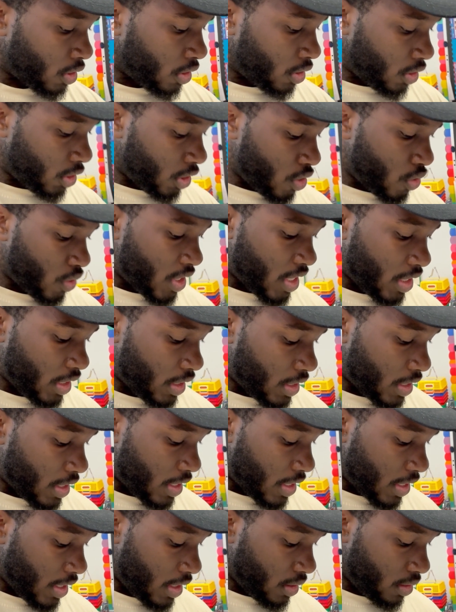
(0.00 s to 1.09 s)
You can
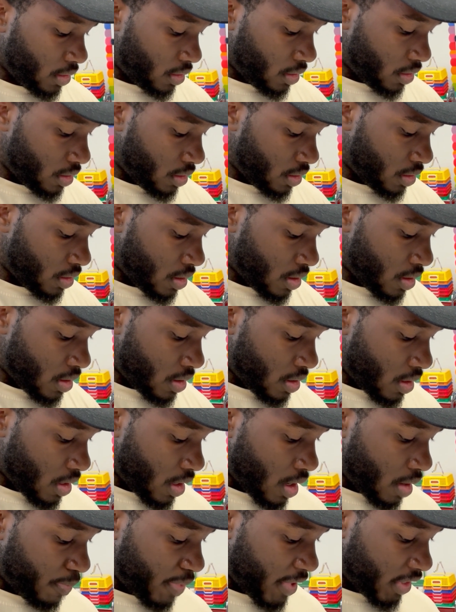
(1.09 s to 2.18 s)
get
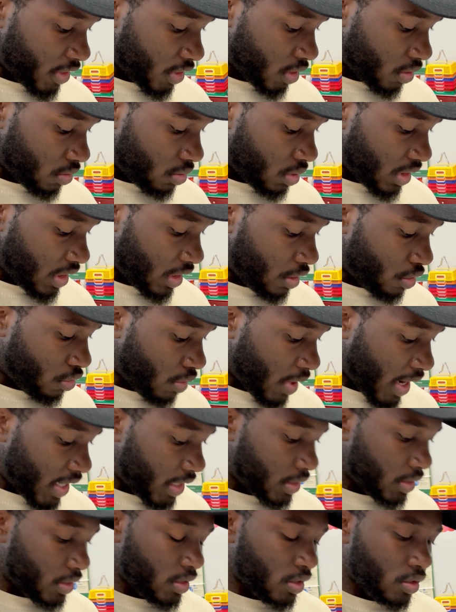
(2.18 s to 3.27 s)
a pencil
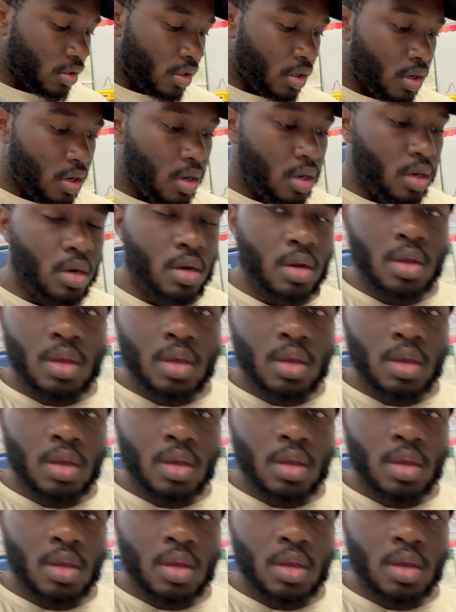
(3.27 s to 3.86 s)
eraser,